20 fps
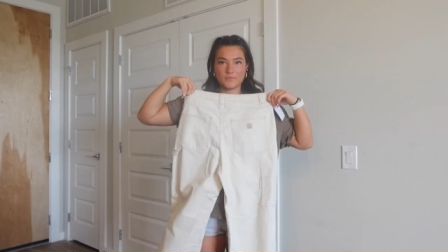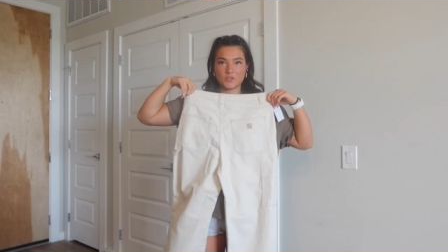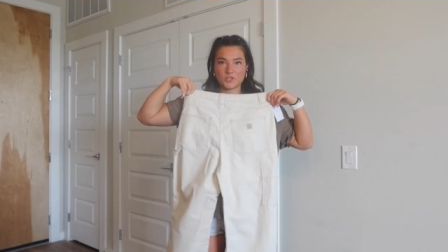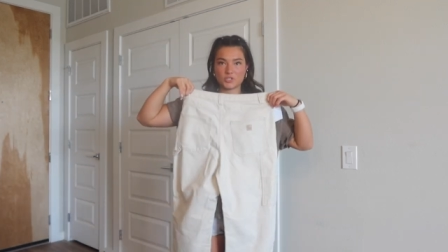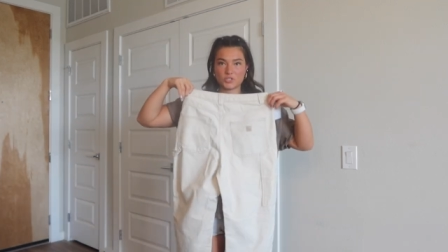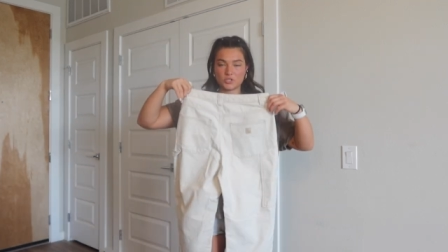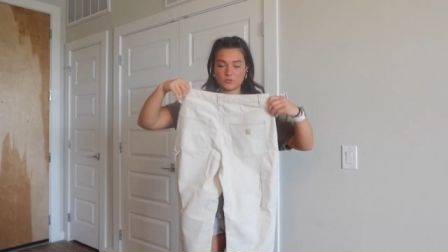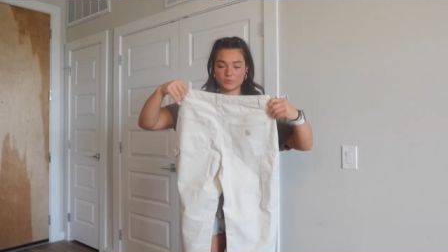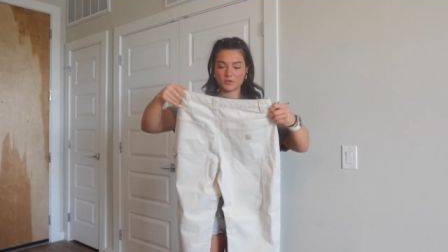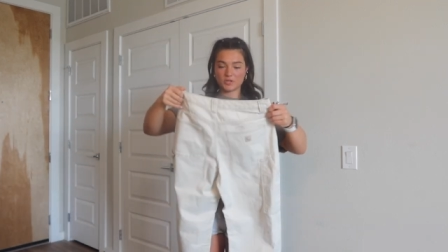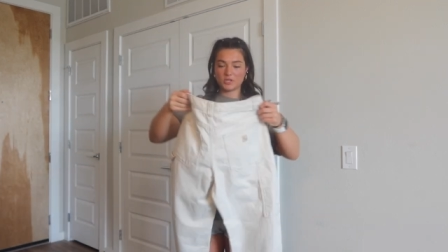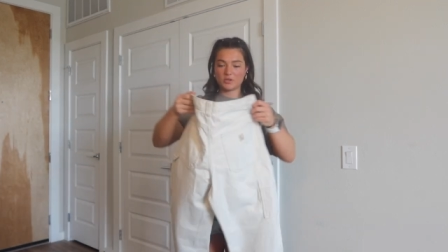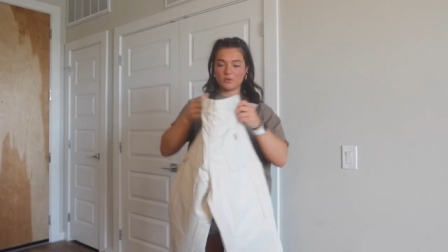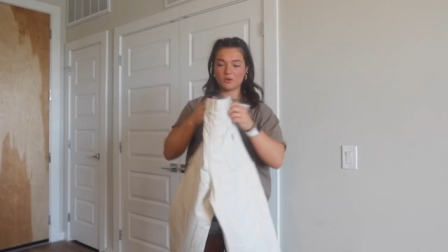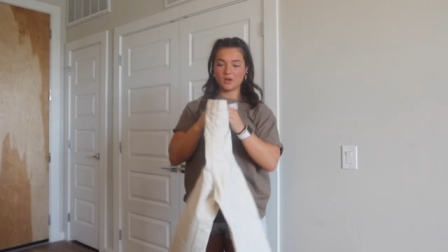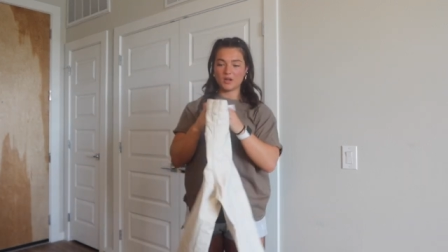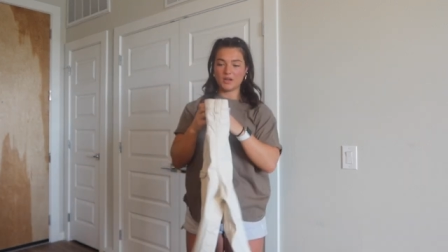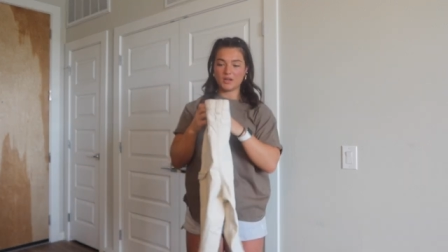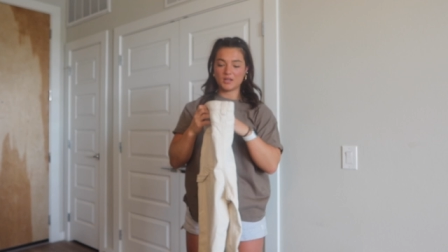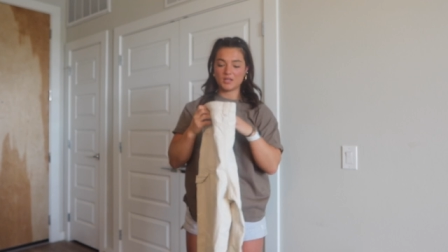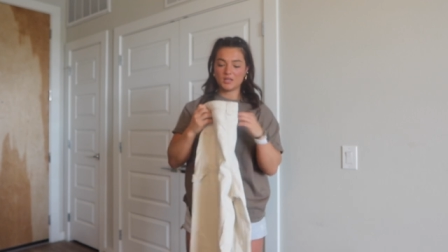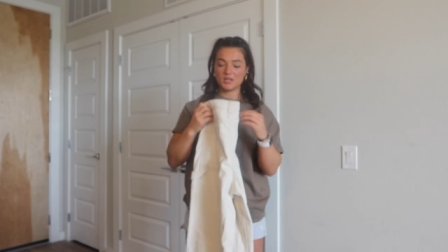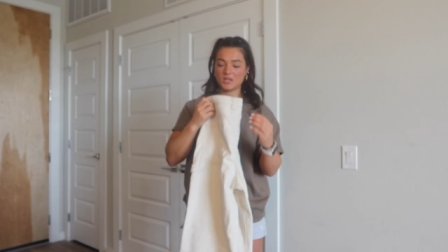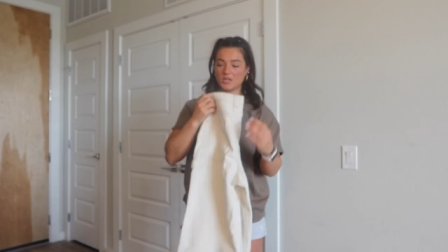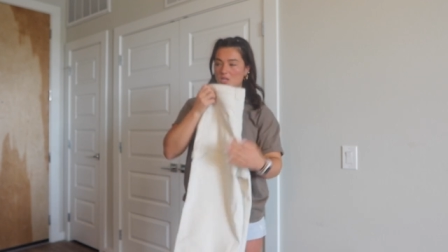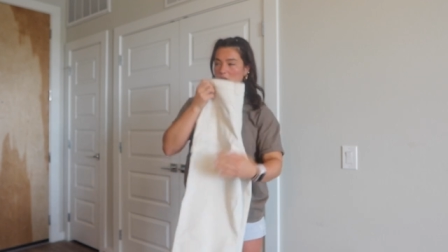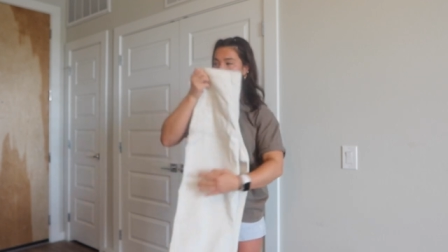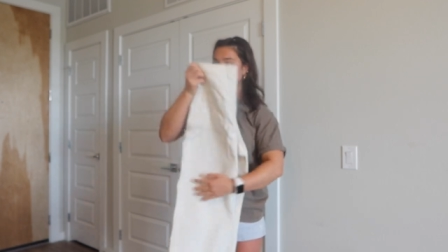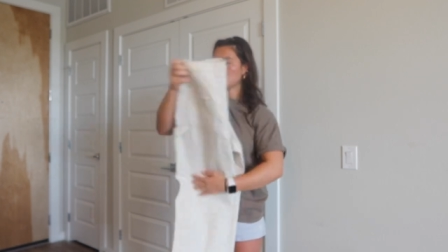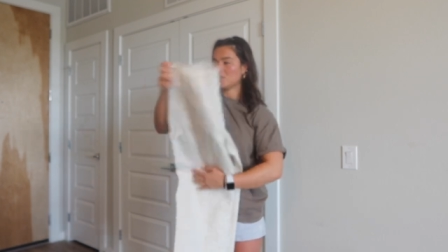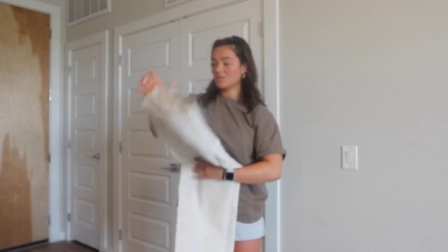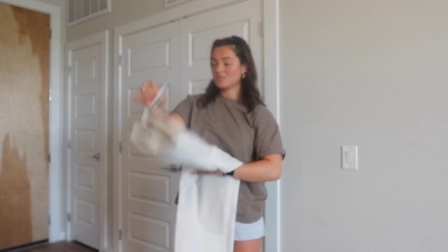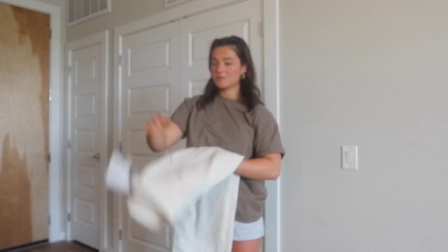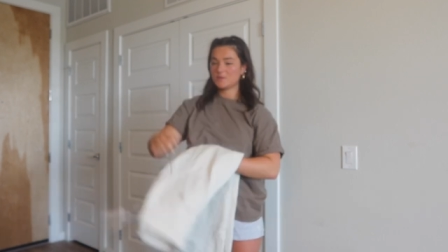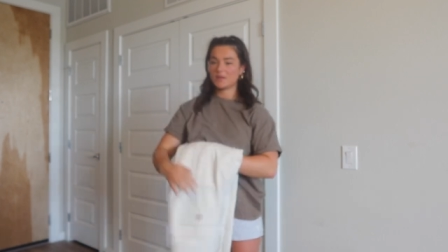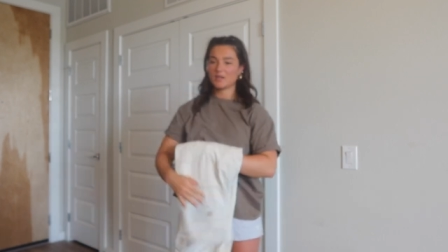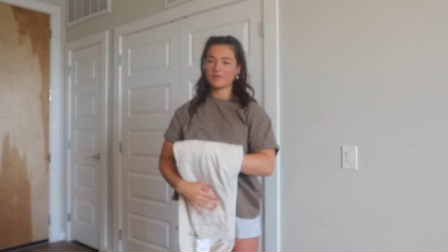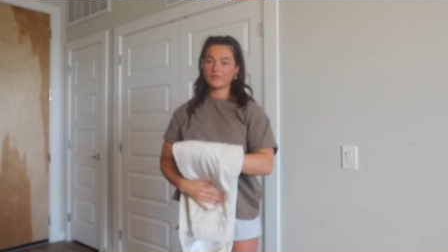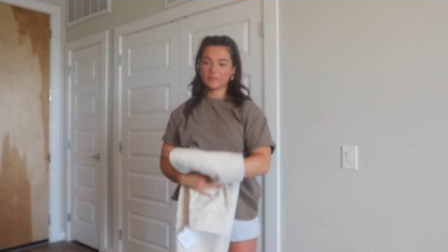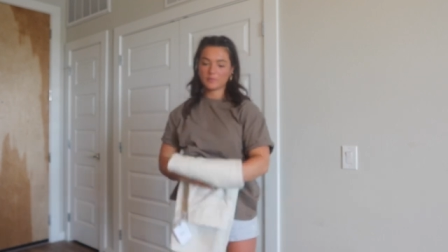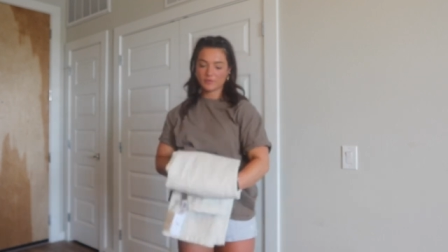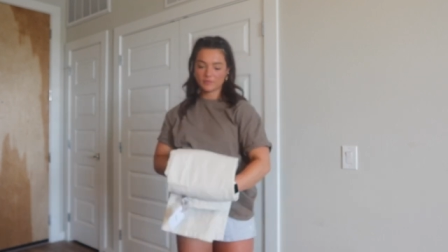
They're super cute on. So that's what I got from